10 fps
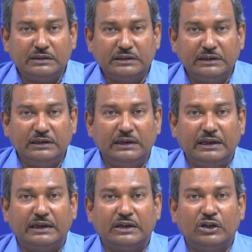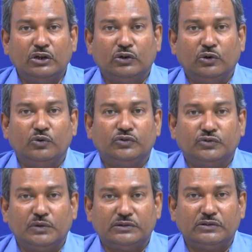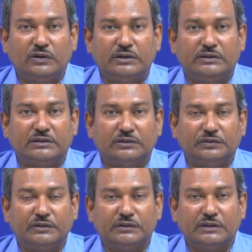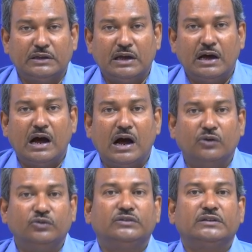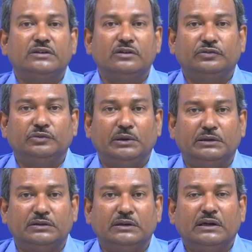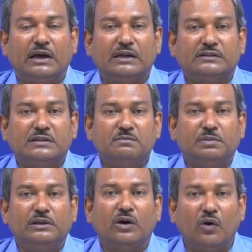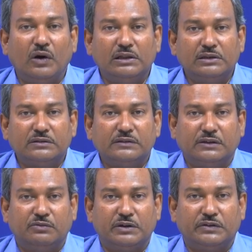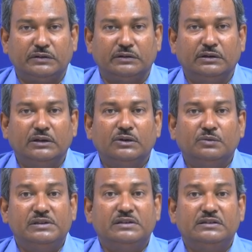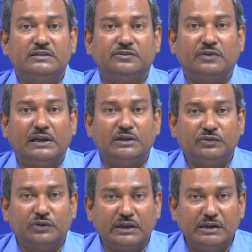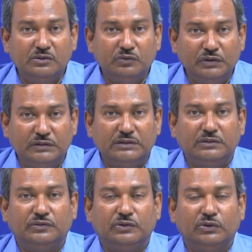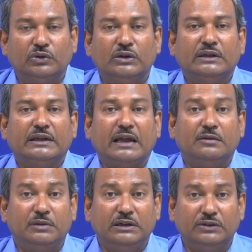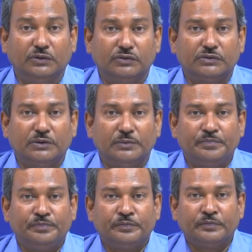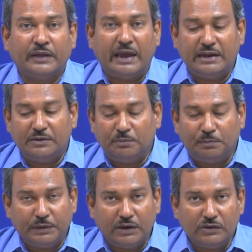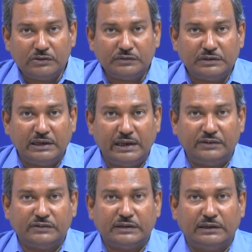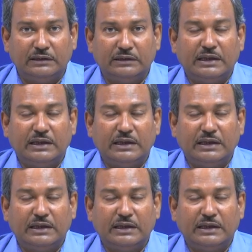thin layer close to a solid surface, outside of which a simple Euler's equation, which is valid for inviscid flow, can be used. And because of the length scale